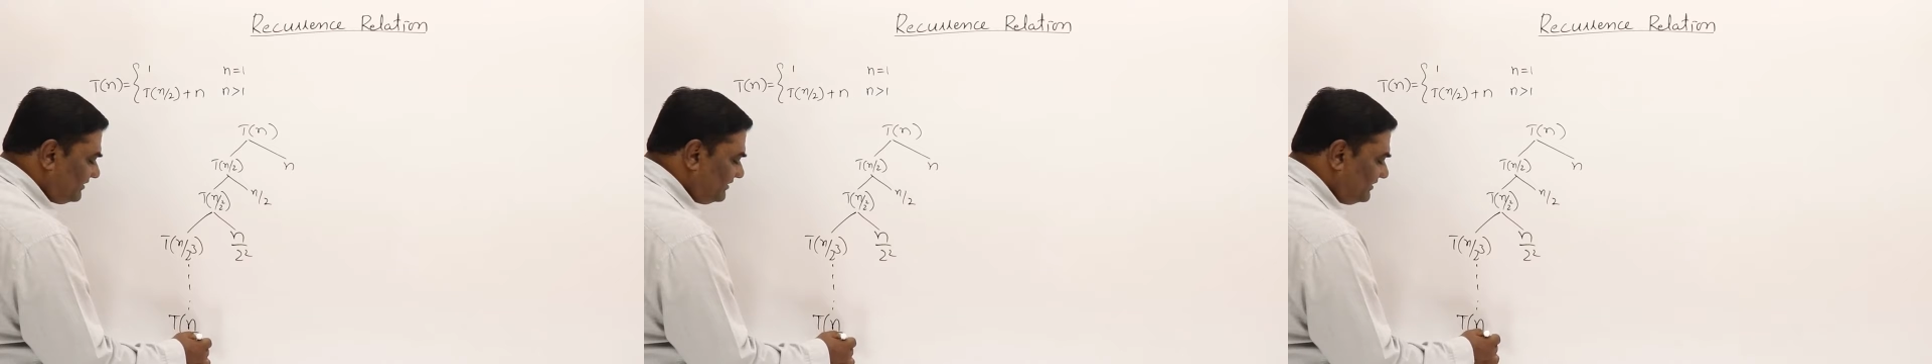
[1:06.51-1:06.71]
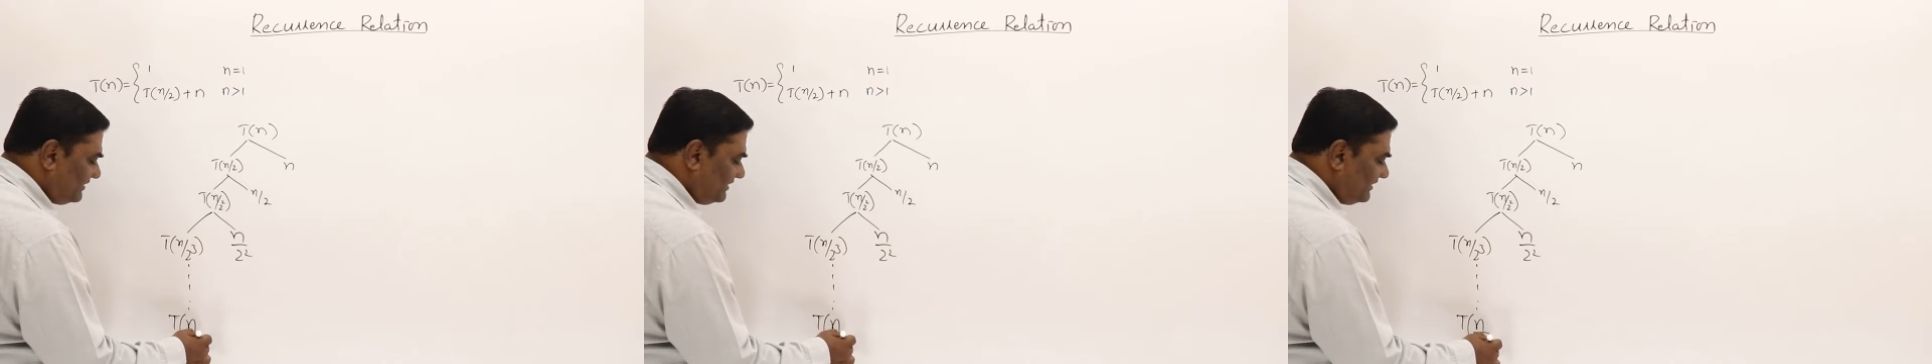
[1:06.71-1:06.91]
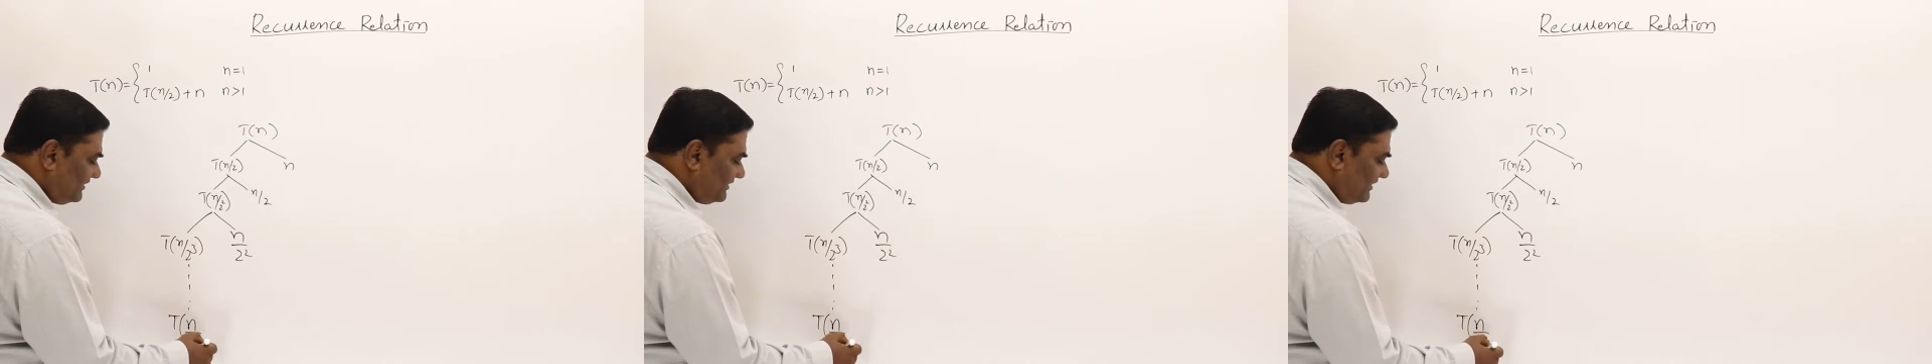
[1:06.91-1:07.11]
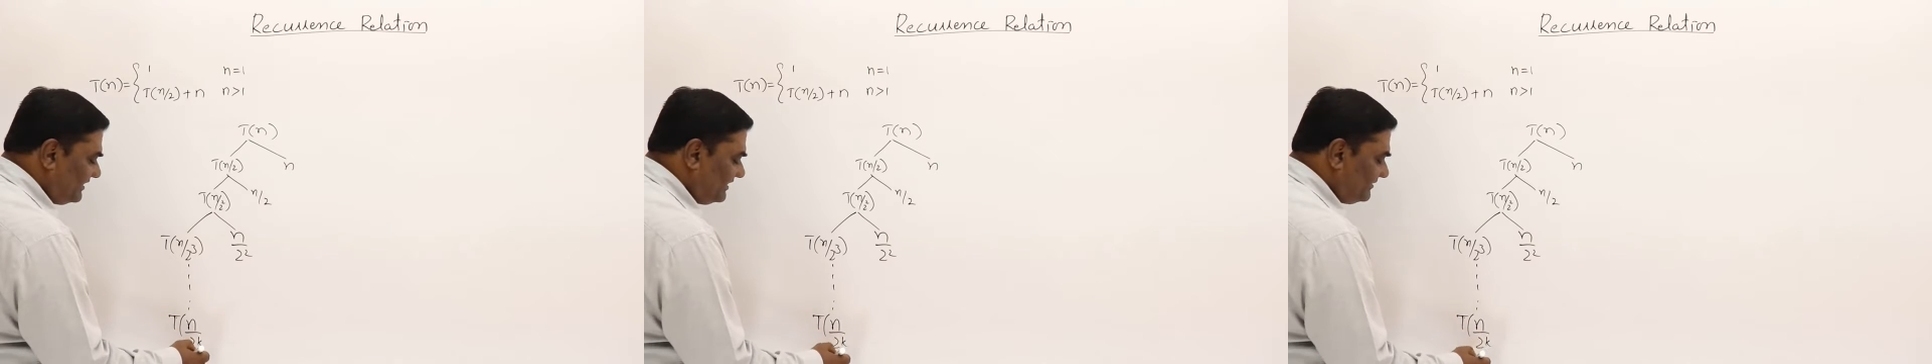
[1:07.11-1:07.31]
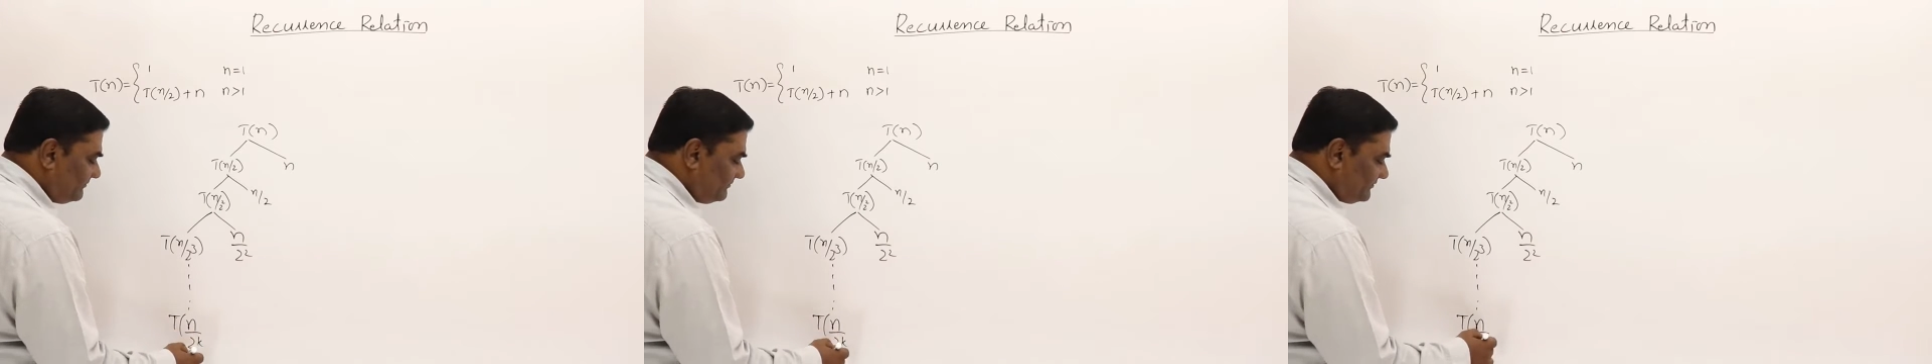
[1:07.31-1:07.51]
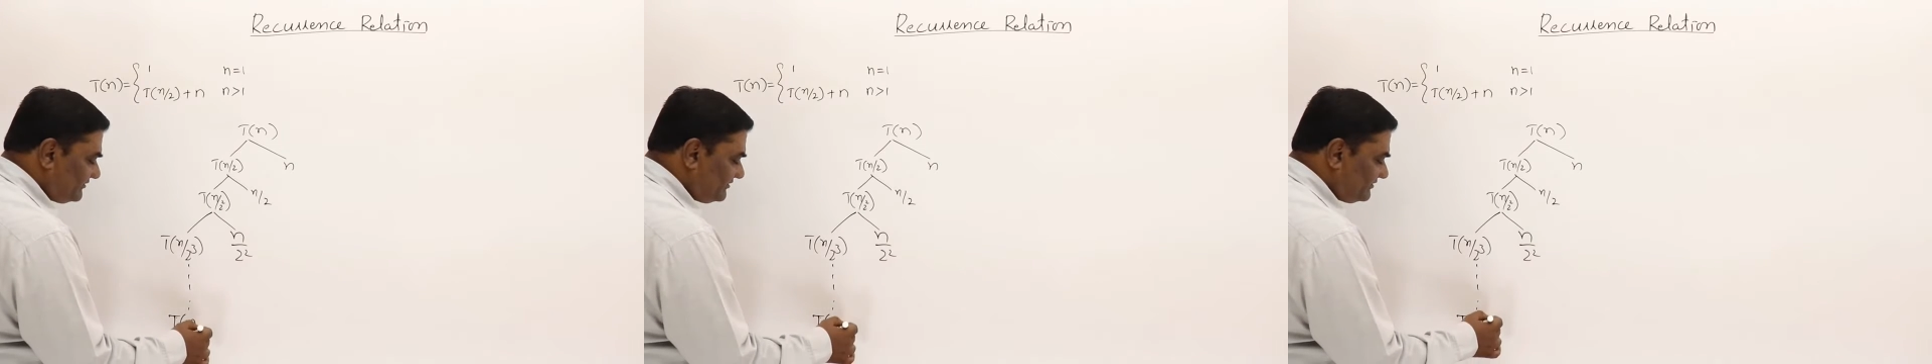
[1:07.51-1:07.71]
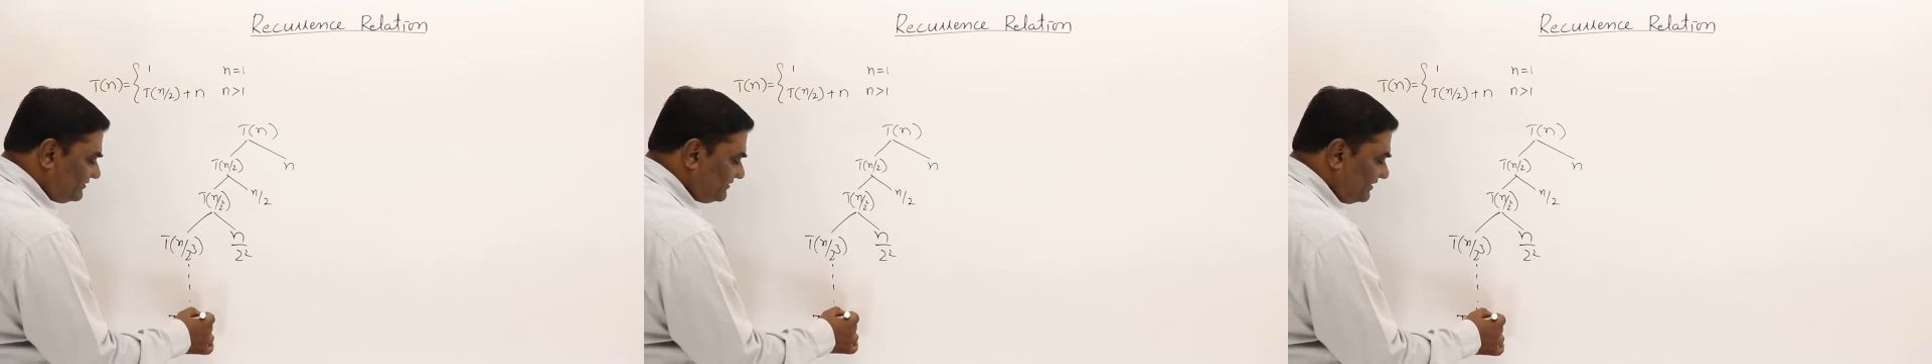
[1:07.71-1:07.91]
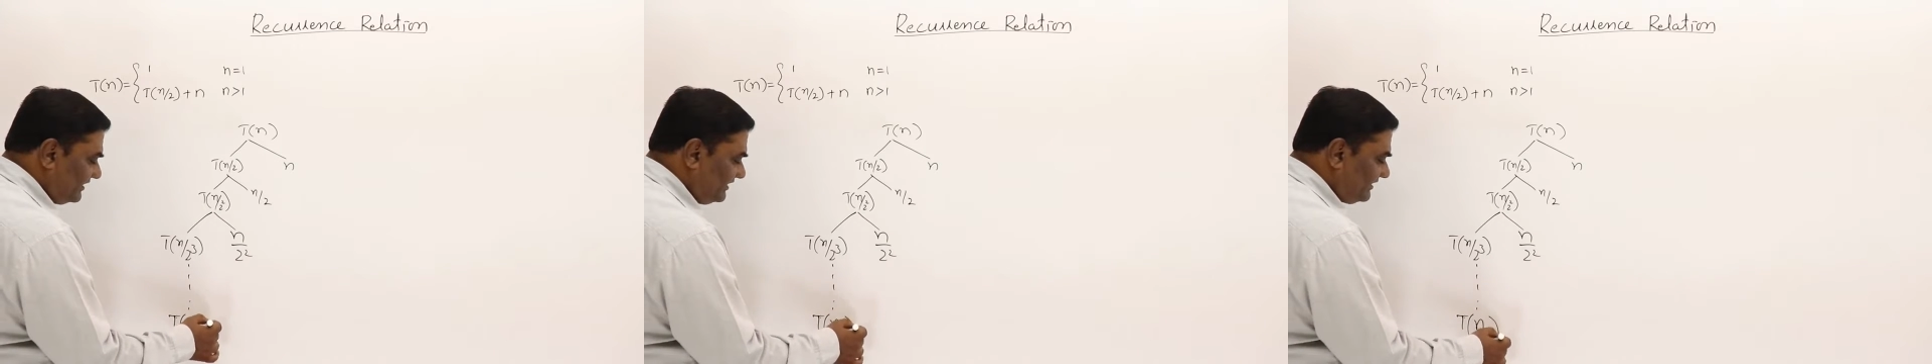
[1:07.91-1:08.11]
k times.
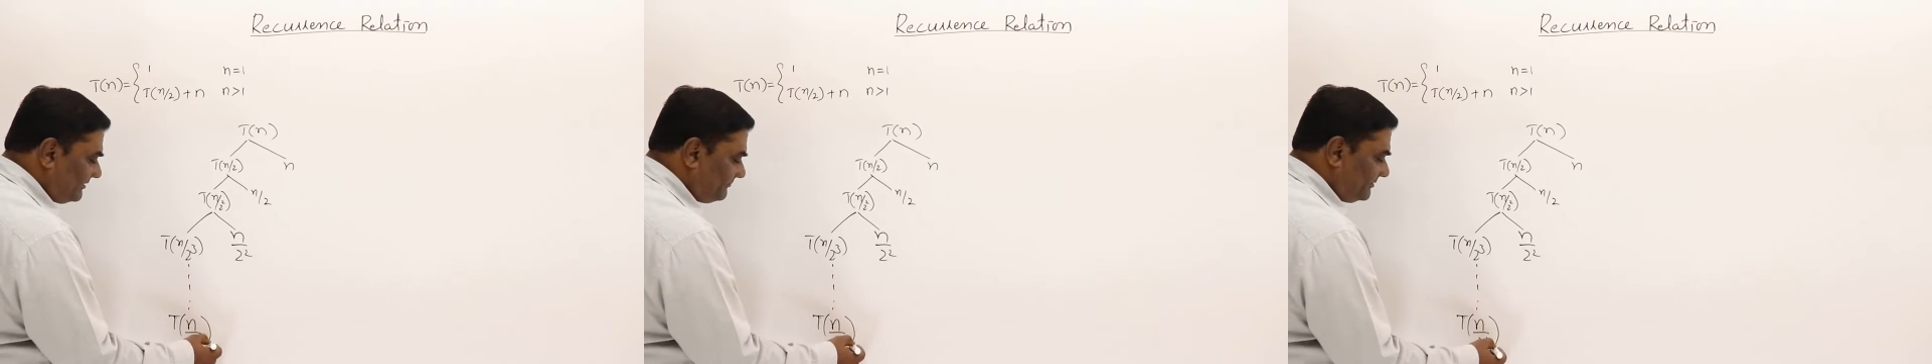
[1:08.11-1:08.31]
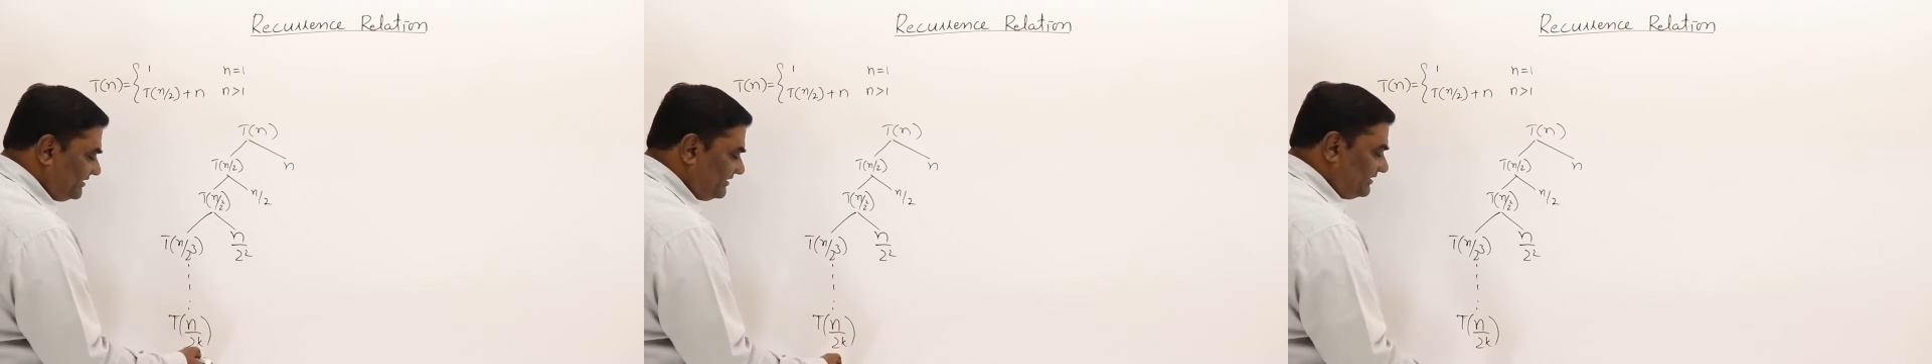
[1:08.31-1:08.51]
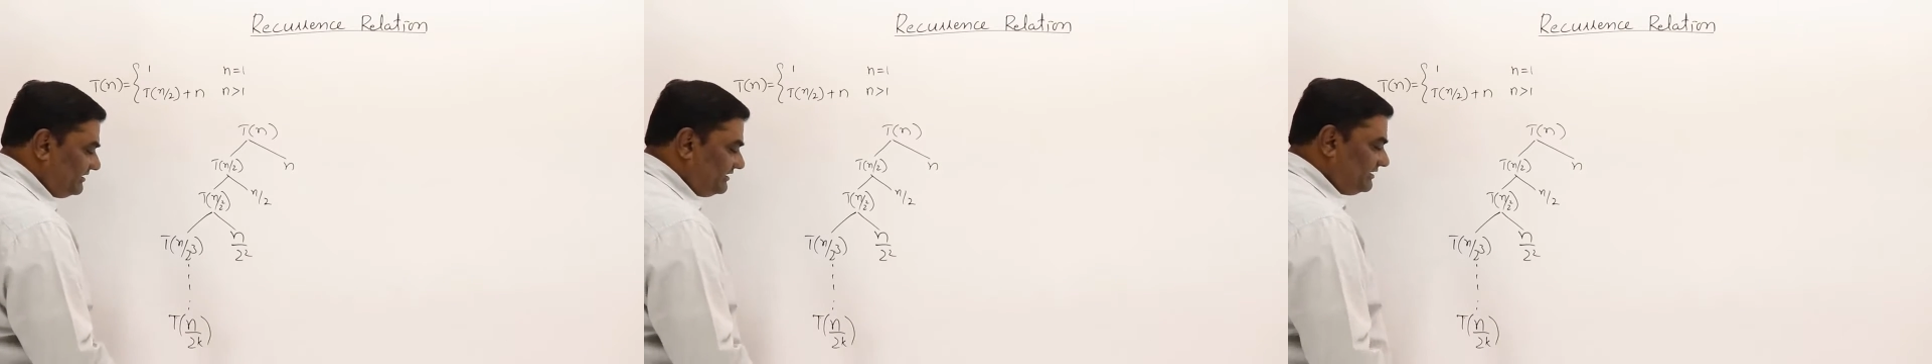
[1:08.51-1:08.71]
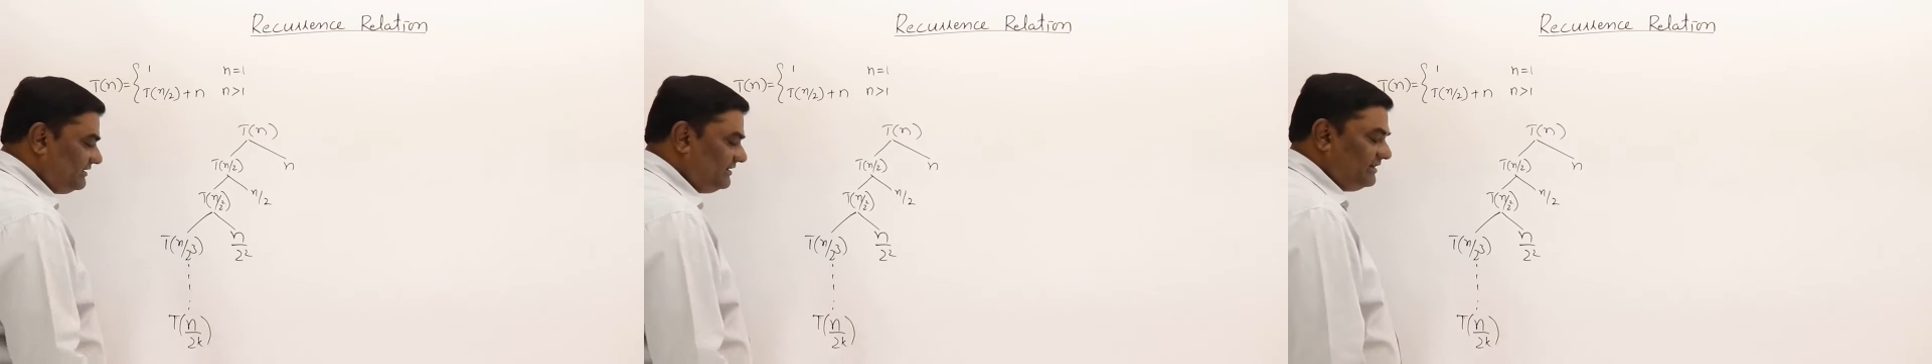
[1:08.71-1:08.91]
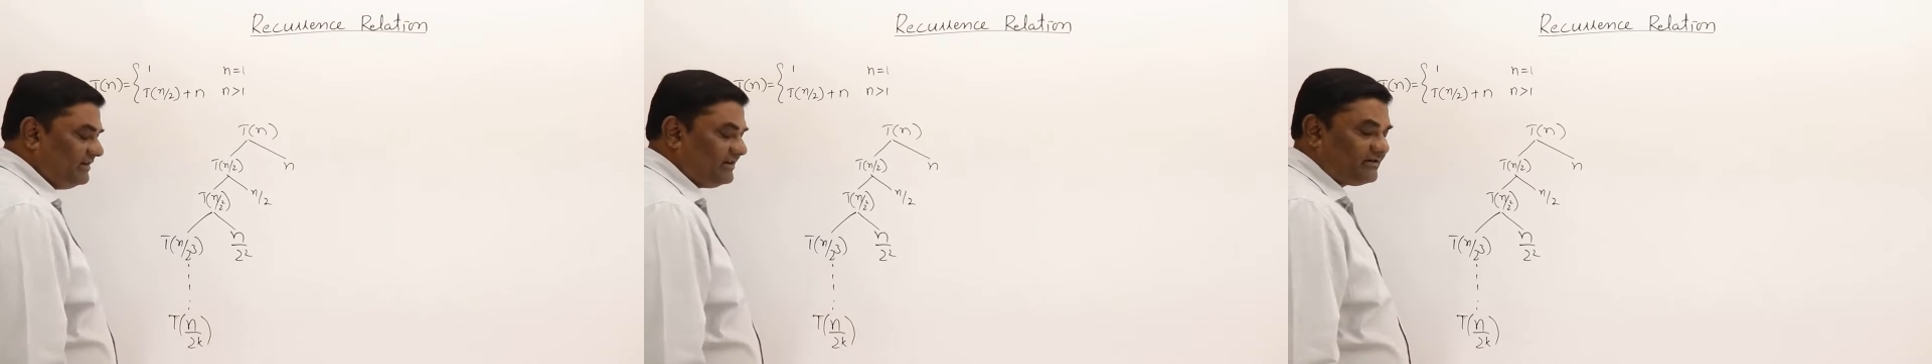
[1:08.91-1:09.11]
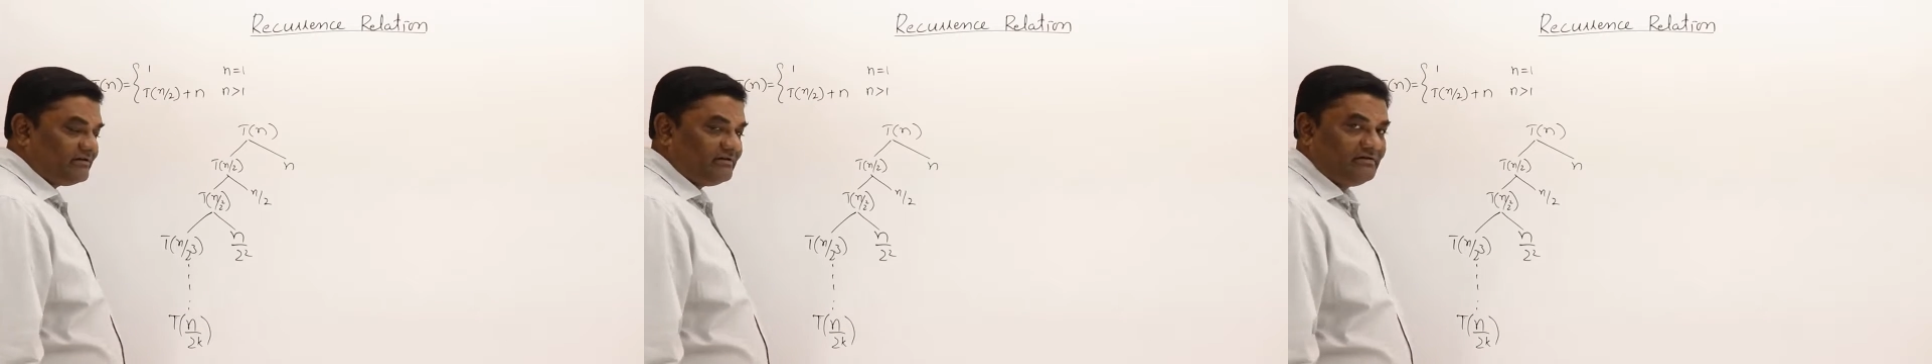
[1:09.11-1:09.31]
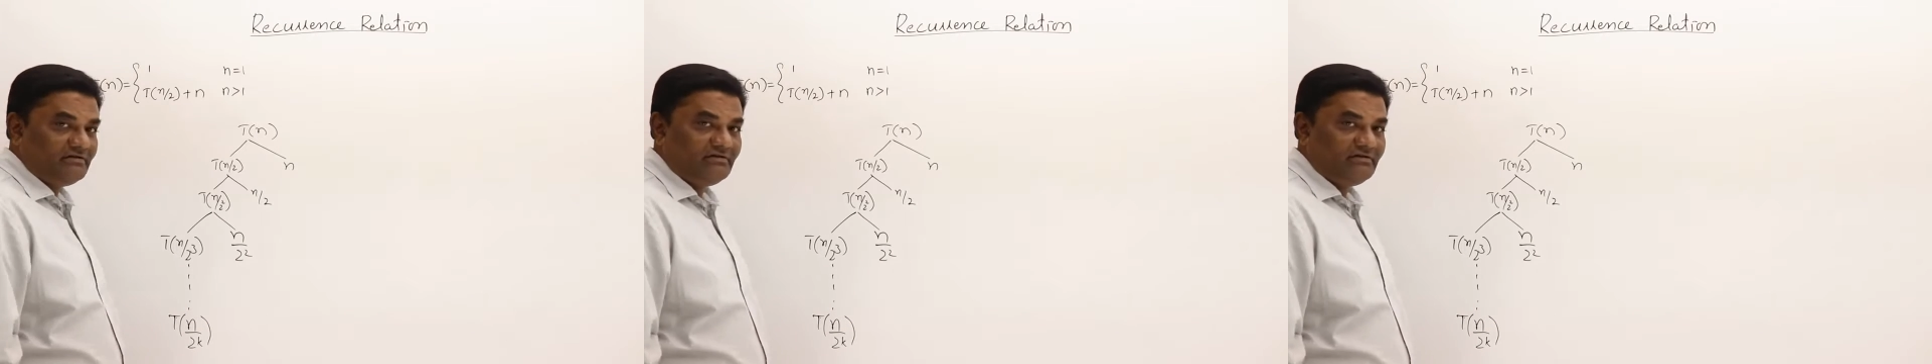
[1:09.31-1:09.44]
I'll repeat until here.